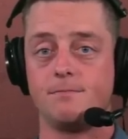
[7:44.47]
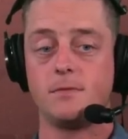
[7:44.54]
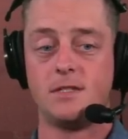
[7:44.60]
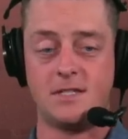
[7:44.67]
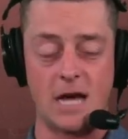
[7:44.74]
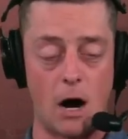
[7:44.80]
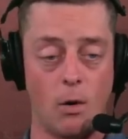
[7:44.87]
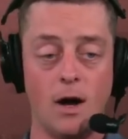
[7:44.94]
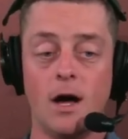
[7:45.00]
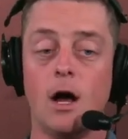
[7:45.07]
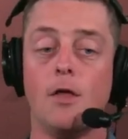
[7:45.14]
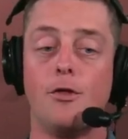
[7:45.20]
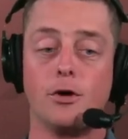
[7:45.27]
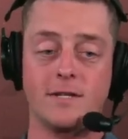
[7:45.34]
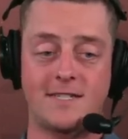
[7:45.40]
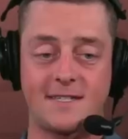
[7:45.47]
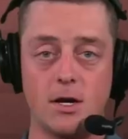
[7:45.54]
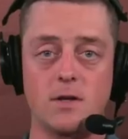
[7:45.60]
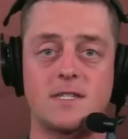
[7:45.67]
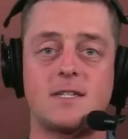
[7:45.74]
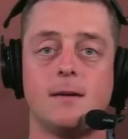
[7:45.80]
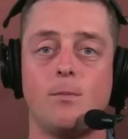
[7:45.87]
So there's
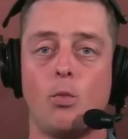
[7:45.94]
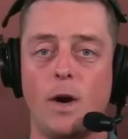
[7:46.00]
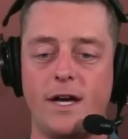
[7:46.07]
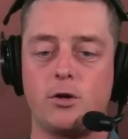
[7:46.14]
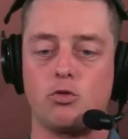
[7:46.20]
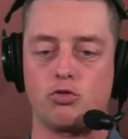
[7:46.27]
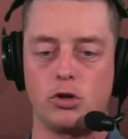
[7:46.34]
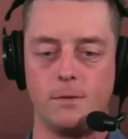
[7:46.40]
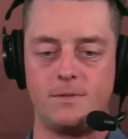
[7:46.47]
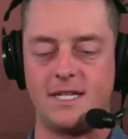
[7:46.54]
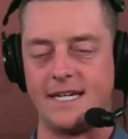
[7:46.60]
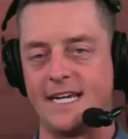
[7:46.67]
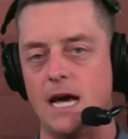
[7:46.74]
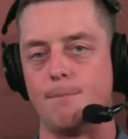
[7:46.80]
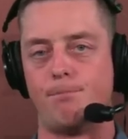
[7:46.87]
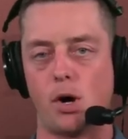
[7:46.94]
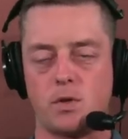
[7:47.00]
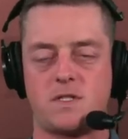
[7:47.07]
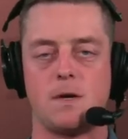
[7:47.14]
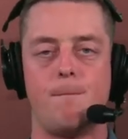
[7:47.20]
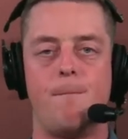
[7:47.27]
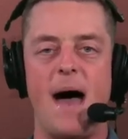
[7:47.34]
still some wiggle room to get
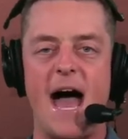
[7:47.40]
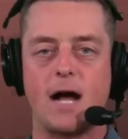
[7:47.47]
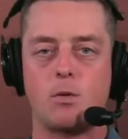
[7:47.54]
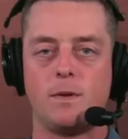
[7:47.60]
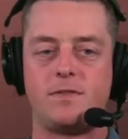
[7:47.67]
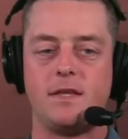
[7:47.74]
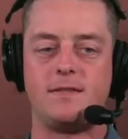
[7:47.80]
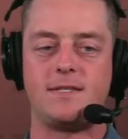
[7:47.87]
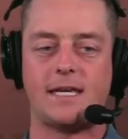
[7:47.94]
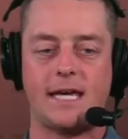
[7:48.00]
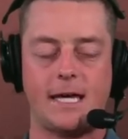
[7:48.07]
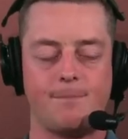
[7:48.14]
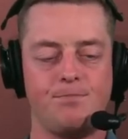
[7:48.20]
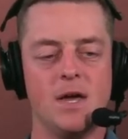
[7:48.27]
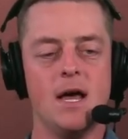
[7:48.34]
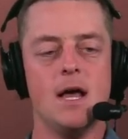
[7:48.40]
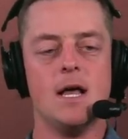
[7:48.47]
Bosa back with the team.